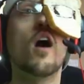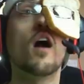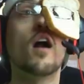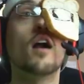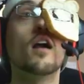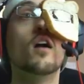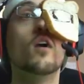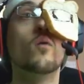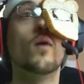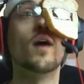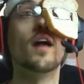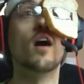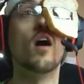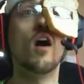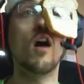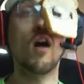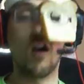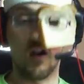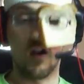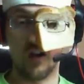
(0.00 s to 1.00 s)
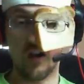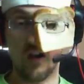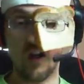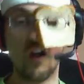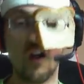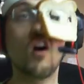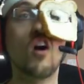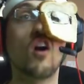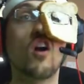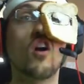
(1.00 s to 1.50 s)
R! Wait, R, R,
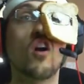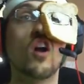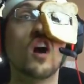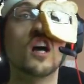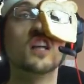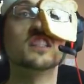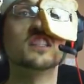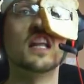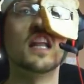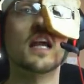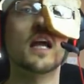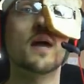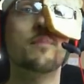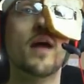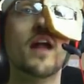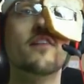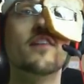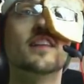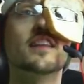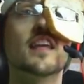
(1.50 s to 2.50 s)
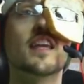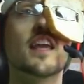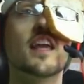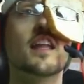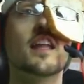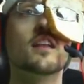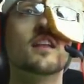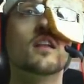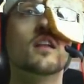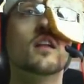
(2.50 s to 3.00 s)
R. sound like a pirate again!